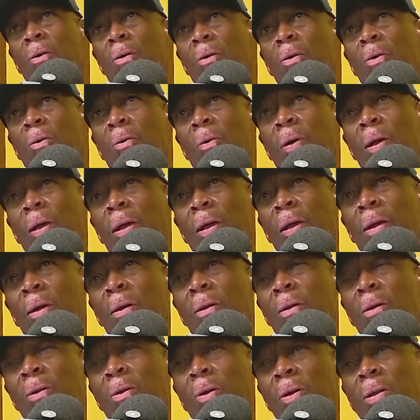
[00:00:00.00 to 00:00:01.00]
When
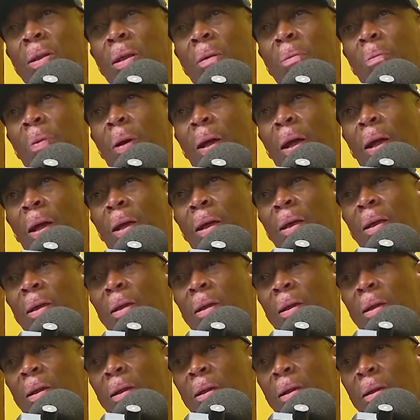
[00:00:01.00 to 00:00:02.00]
Doctor played
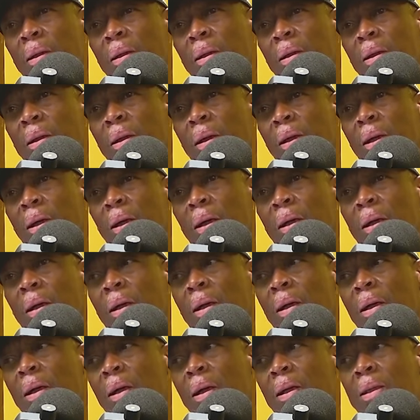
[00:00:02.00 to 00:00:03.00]

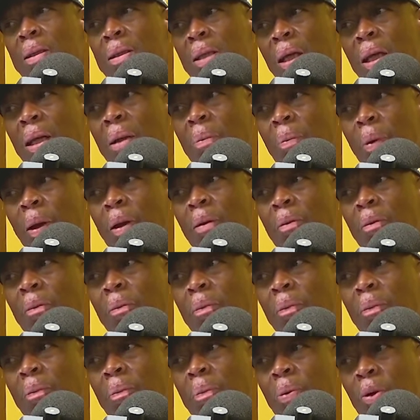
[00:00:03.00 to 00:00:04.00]
he started playing
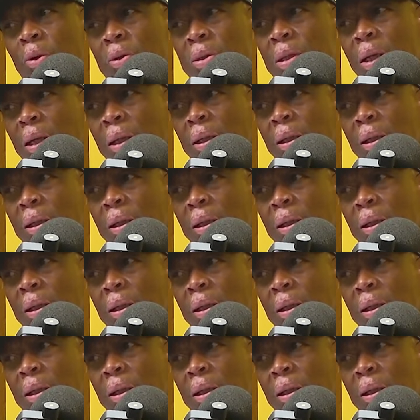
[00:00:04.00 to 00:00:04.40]
pro side.